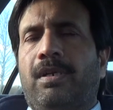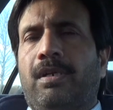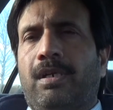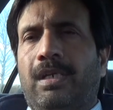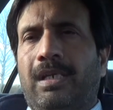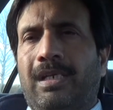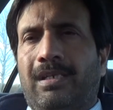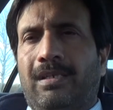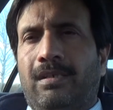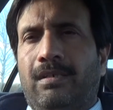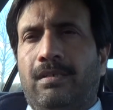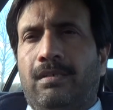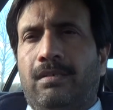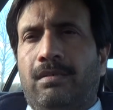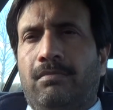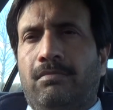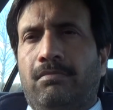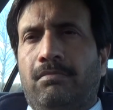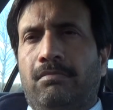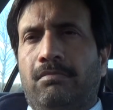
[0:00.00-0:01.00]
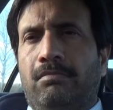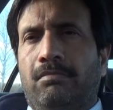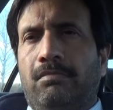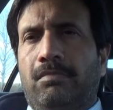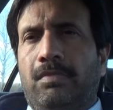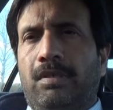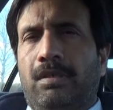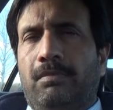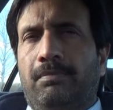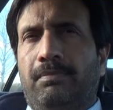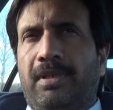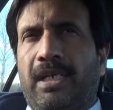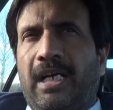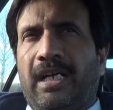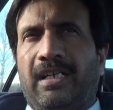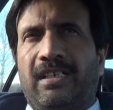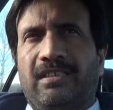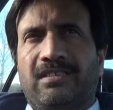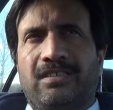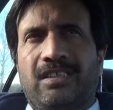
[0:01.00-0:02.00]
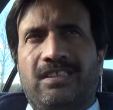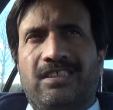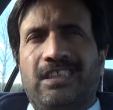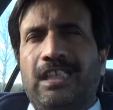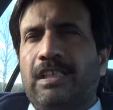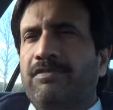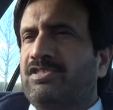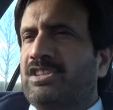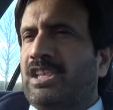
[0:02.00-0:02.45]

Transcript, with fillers: like practice the safe